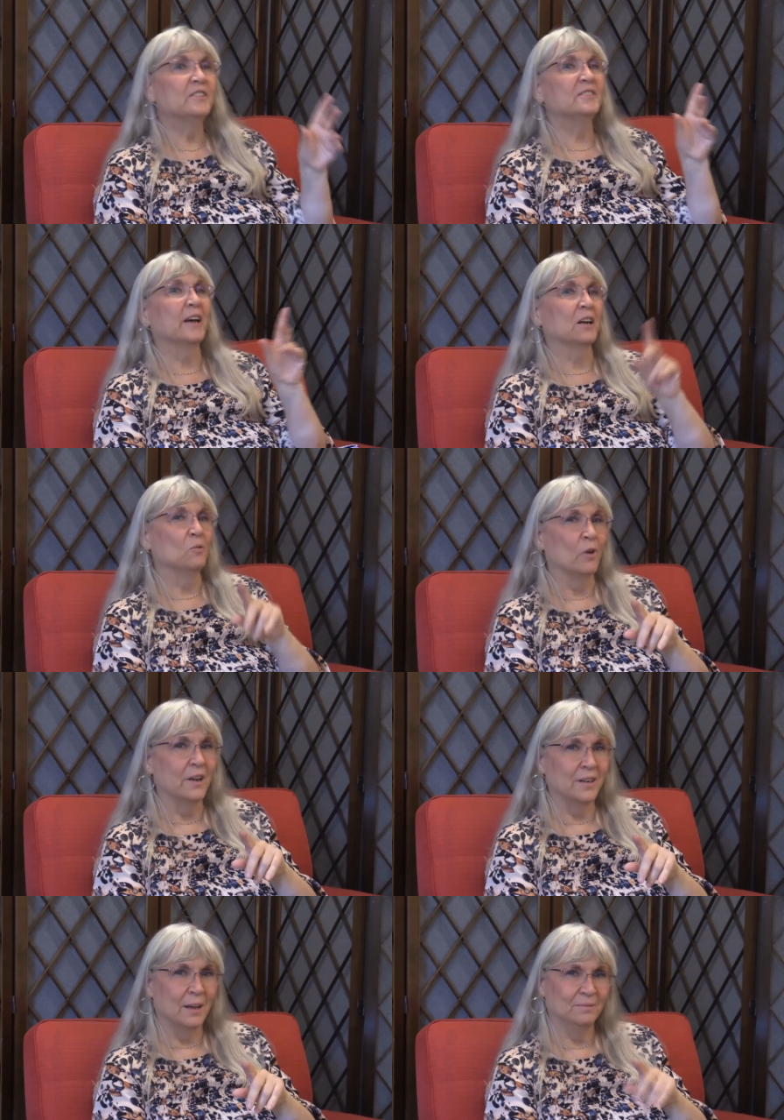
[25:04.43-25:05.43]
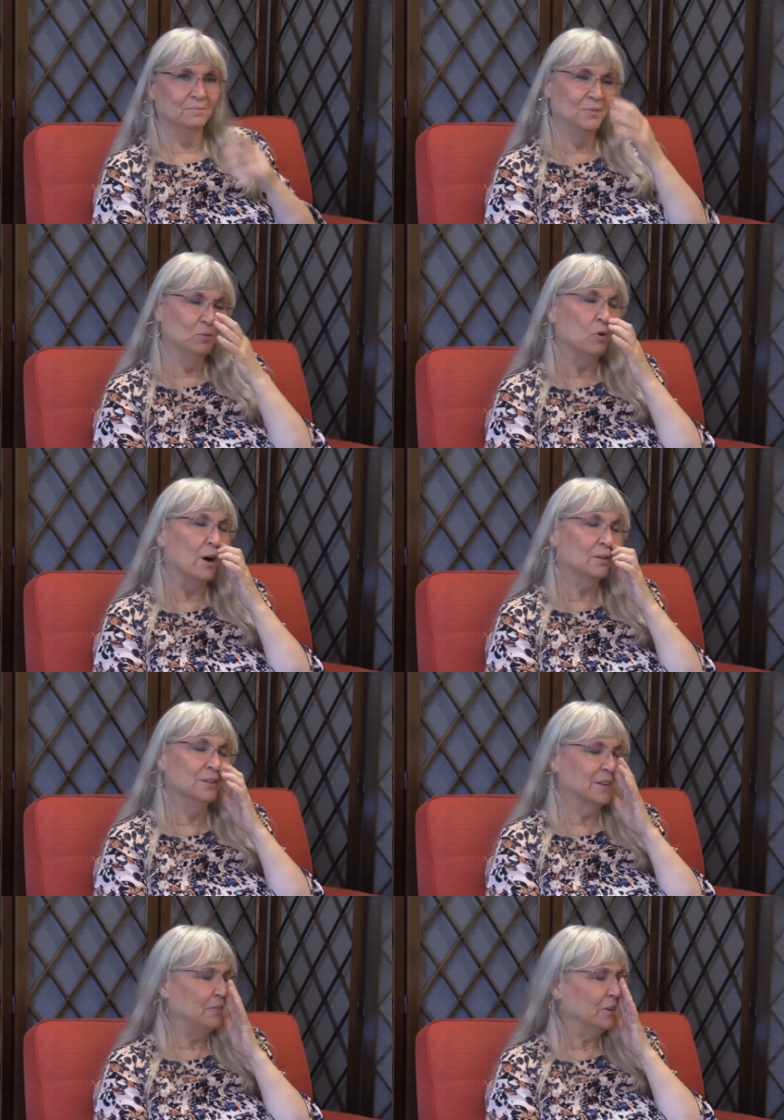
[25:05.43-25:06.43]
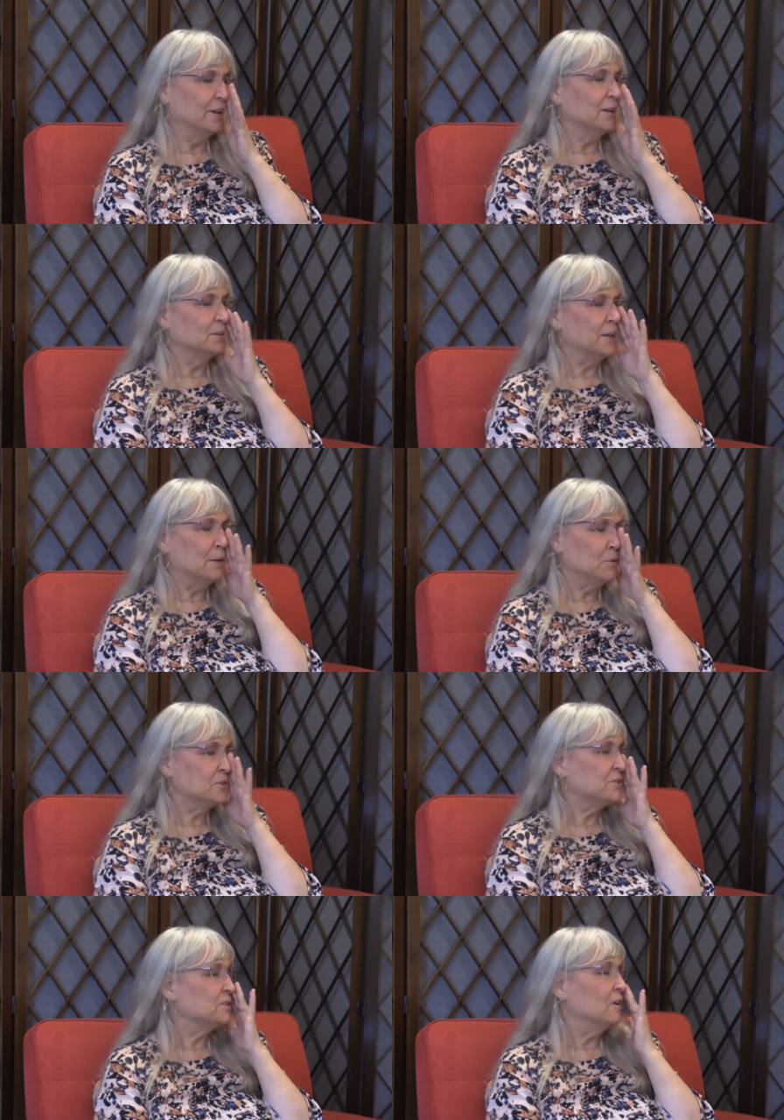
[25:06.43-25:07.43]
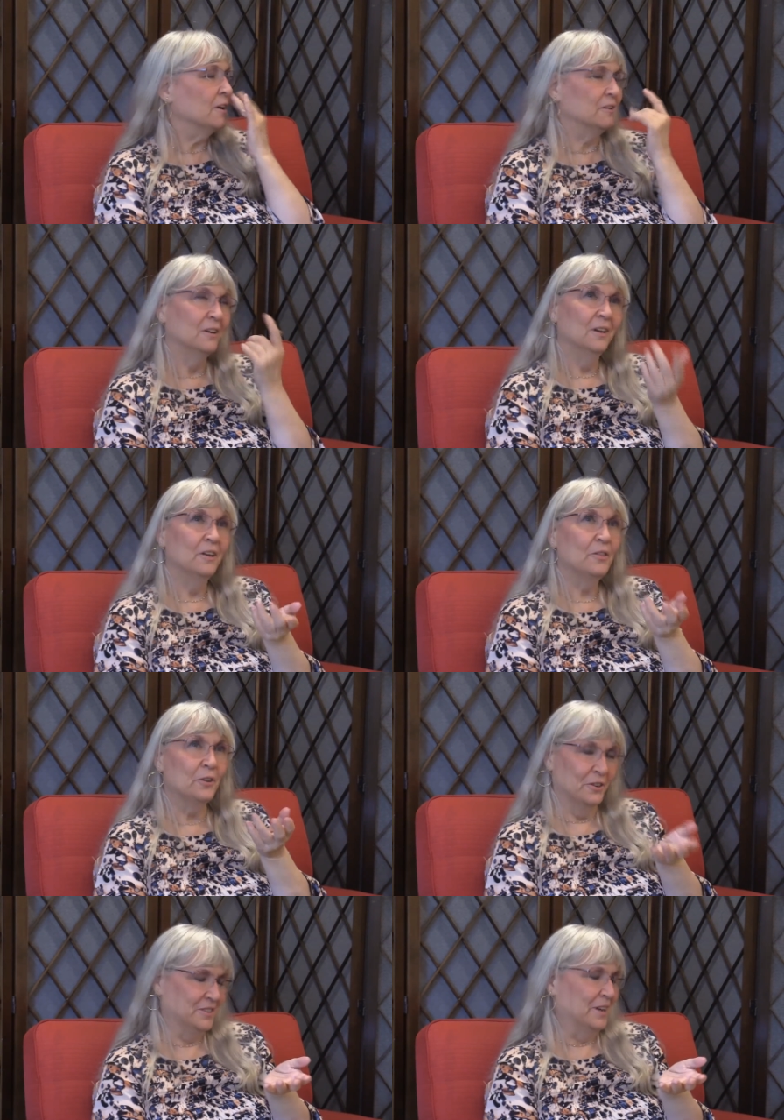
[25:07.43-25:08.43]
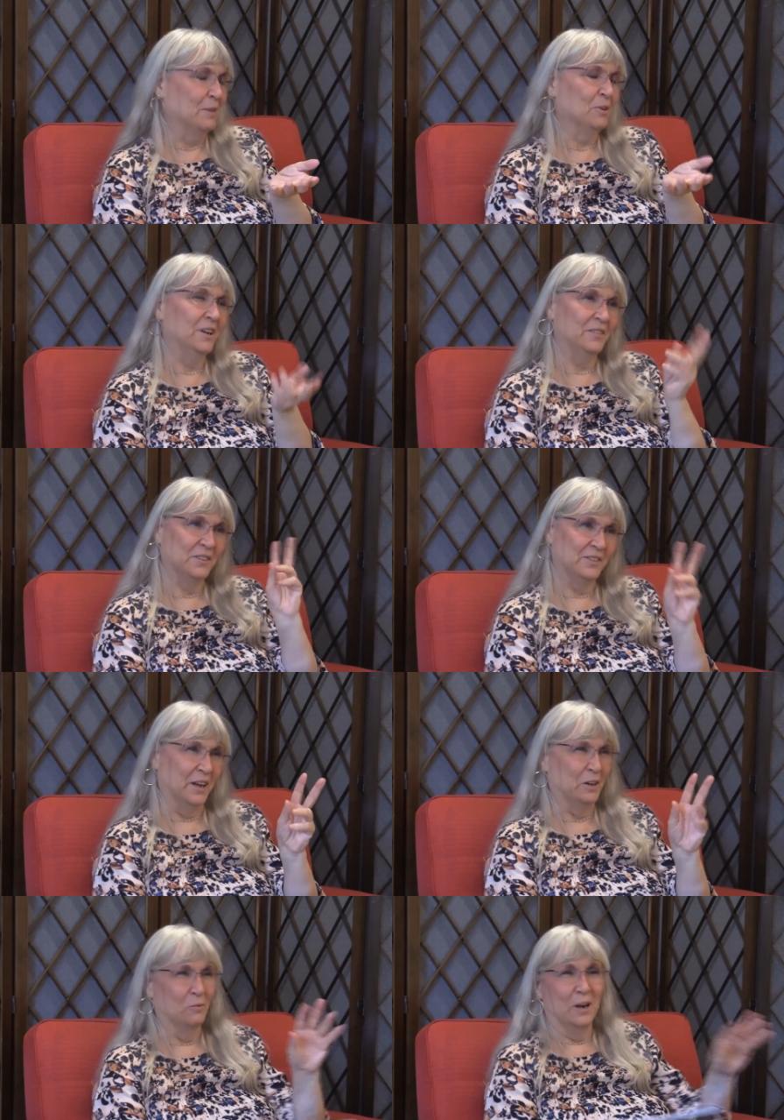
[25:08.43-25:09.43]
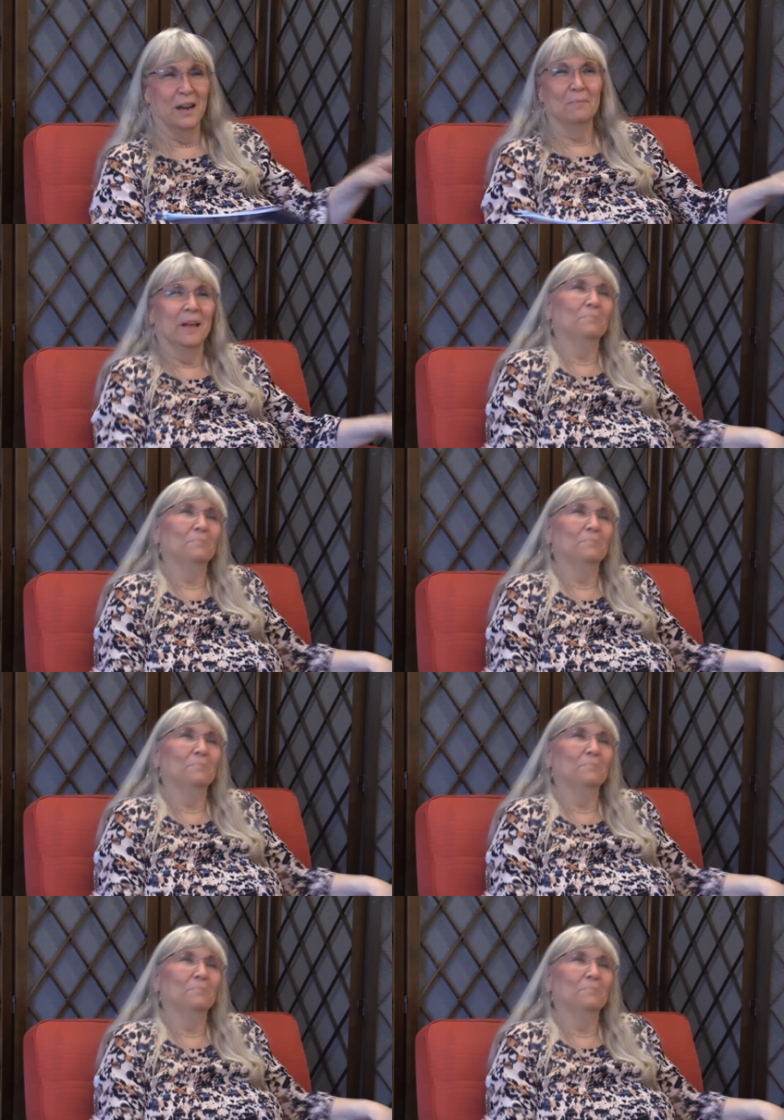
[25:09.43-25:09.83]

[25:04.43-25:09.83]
The second one, I feel like a lamb to the slaughter. Thursday, I'm going to get the second one. I'm like,